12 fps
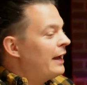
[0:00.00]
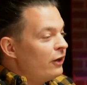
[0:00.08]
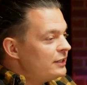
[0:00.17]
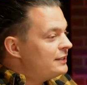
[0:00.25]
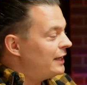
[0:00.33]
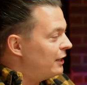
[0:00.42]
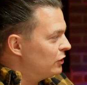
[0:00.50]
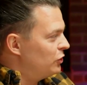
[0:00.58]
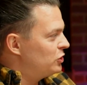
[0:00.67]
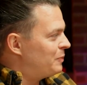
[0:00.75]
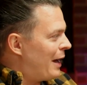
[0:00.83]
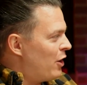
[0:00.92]
Larys didn't
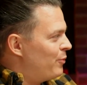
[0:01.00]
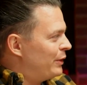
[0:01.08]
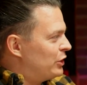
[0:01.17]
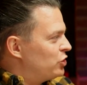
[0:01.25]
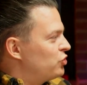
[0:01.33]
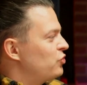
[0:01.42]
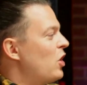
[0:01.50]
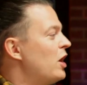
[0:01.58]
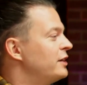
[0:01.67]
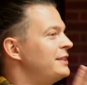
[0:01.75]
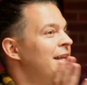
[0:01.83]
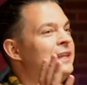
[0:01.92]
lose power, but the
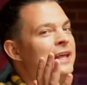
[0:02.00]
Strongs, in